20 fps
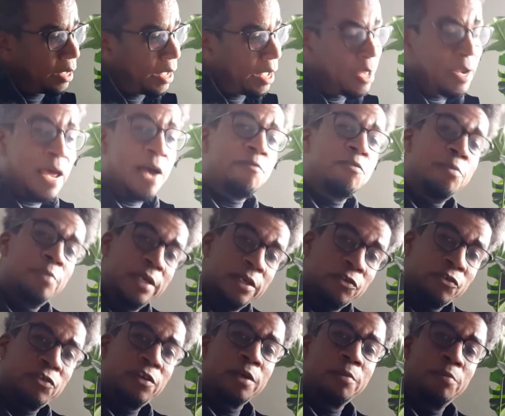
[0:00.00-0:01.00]
And having me a
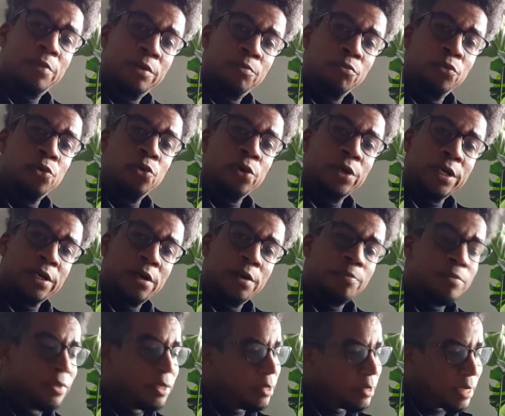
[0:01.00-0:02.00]
Stickmen Brewing
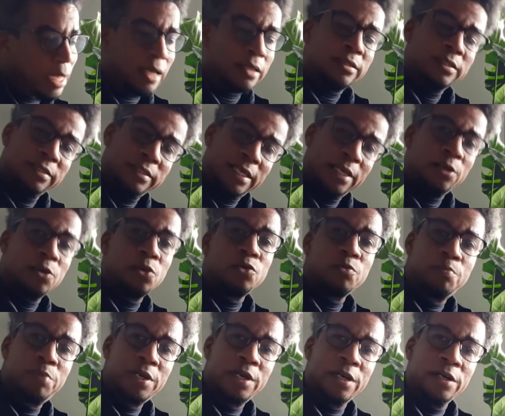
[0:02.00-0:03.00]
Company socks and sandals
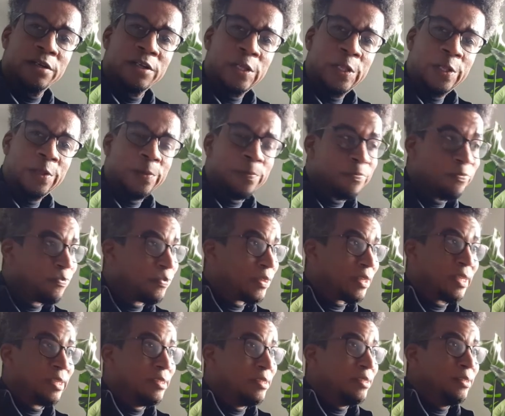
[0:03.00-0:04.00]
beer
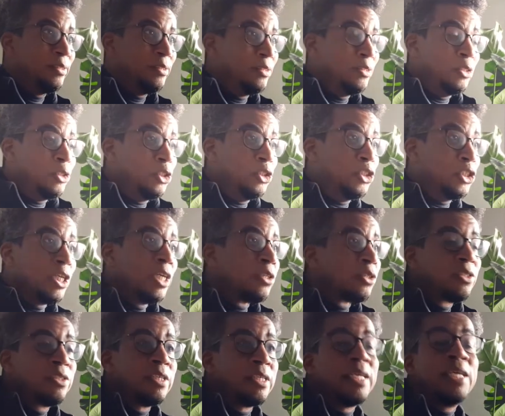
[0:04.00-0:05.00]

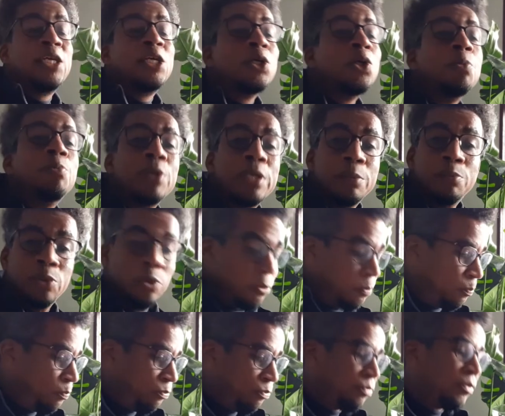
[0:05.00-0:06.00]
just to kill people.
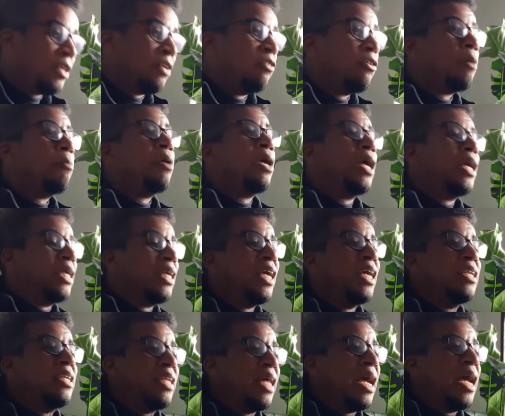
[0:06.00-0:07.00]
Because they'd be like, yeah,
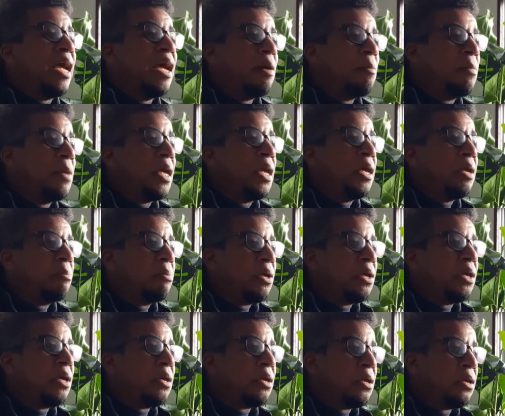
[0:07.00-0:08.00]
damn
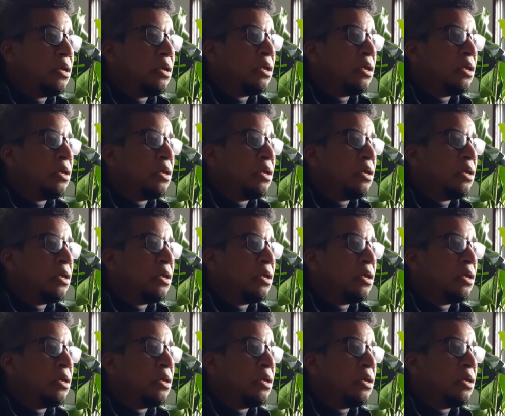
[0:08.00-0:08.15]
heavy.